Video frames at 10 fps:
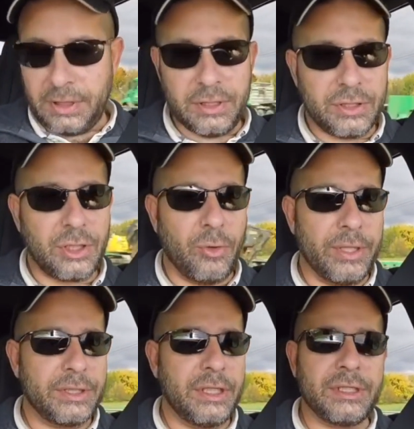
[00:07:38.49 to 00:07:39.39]
So
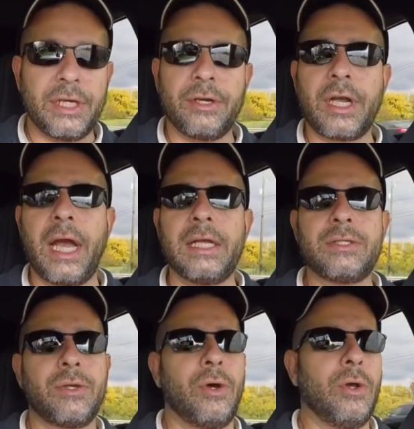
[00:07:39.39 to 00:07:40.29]
is the center
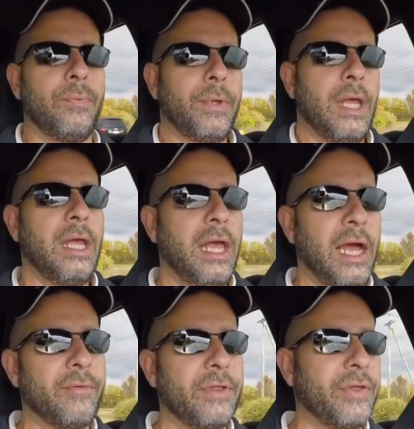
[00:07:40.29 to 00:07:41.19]
console.
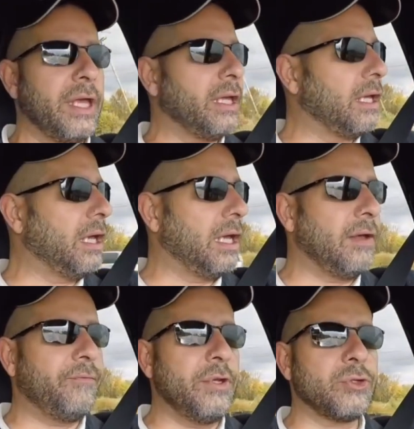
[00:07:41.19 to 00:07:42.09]
Everything
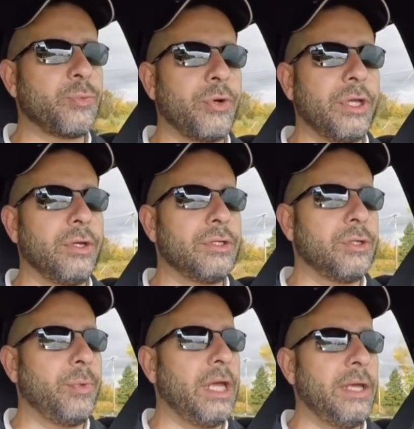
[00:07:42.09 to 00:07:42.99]
feels pretty good
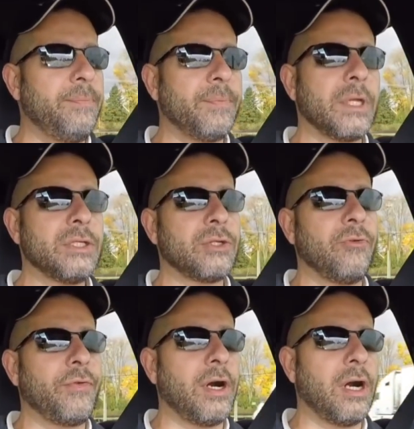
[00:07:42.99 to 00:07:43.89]
to me so
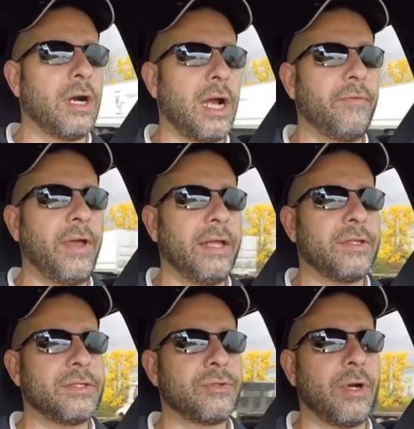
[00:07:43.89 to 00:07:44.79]
far. I've had
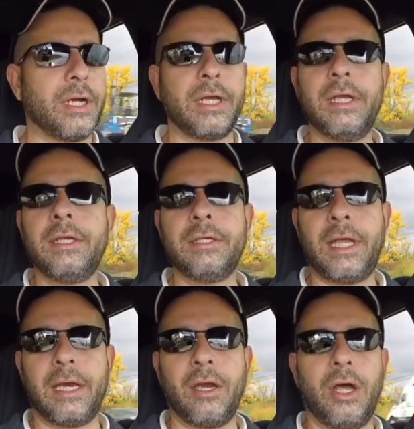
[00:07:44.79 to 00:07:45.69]
this truck
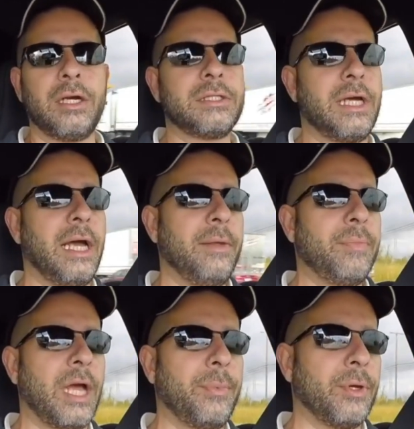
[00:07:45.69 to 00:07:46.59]
not a long time,
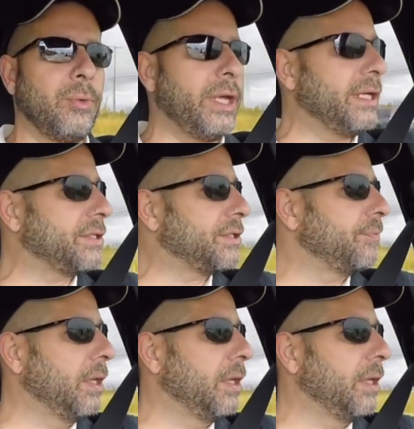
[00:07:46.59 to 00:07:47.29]
a couple of weeks,